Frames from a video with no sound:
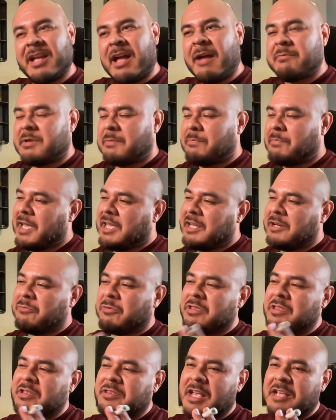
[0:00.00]
debating
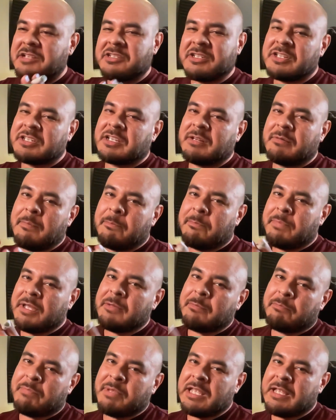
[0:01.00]
whether that's just going to
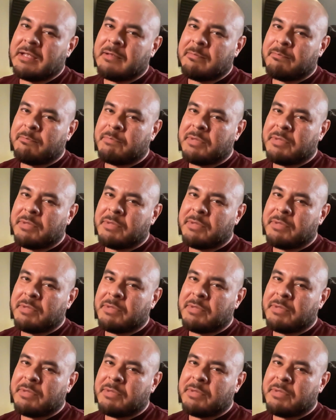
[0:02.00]
be